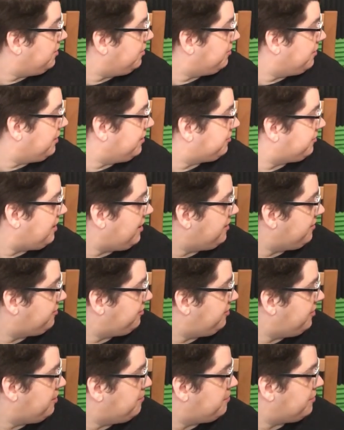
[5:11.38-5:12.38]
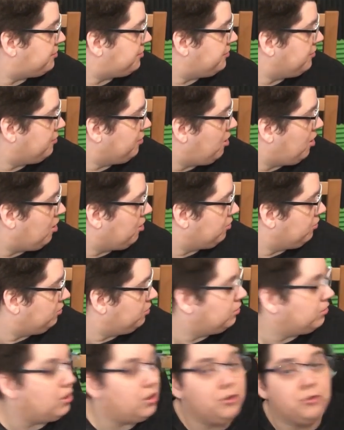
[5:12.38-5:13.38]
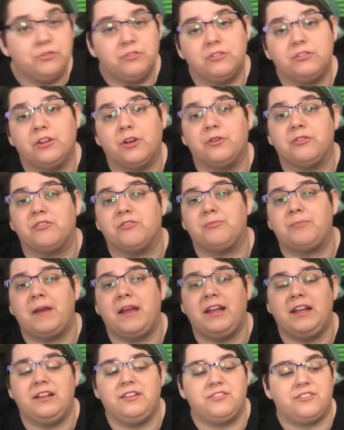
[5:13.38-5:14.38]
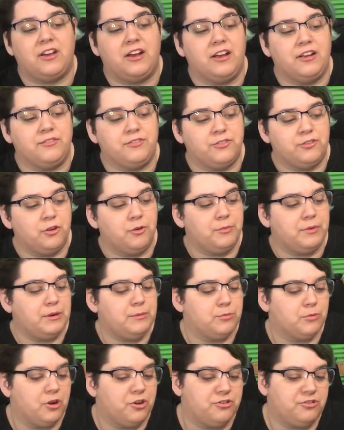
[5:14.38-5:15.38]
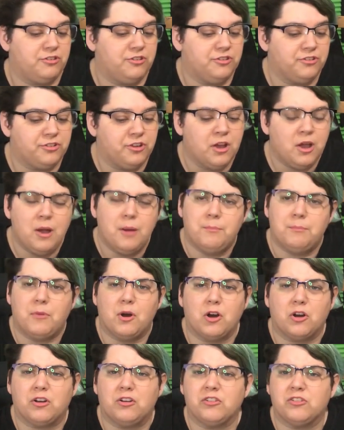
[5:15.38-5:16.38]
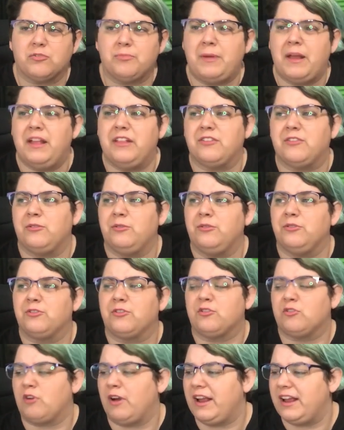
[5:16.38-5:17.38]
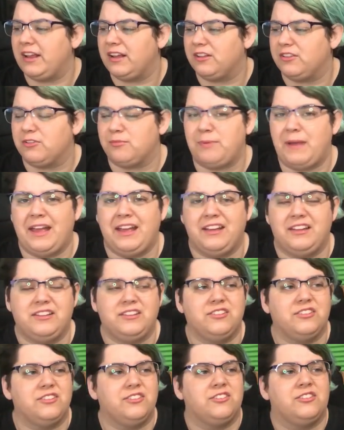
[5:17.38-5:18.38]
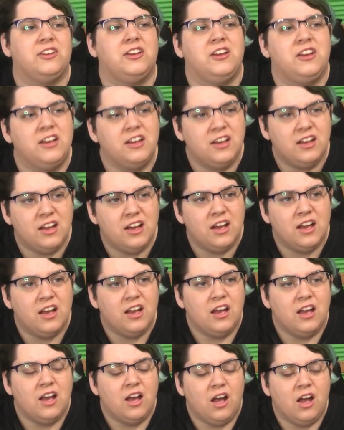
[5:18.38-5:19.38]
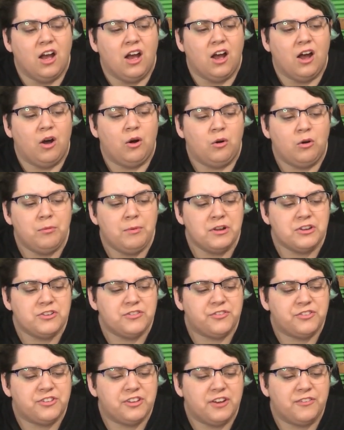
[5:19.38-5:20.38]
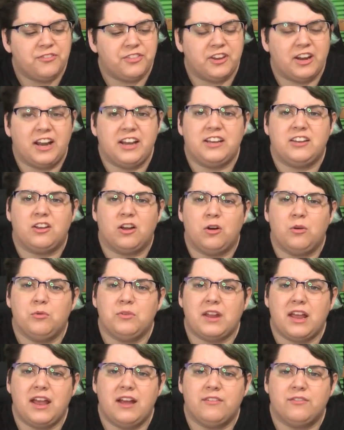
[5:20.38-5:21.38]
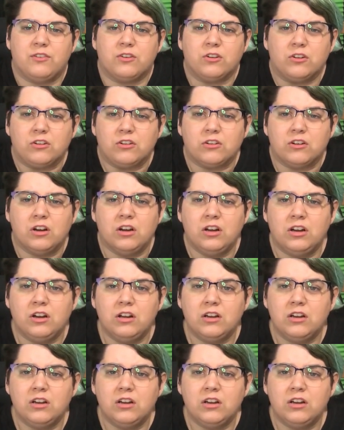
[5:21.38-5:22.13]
You guys can't see it, but there are loads and loads of paints. I have so many brushes, markers, pencils, crayons, pens, a whole bunch of stuff that I don't ever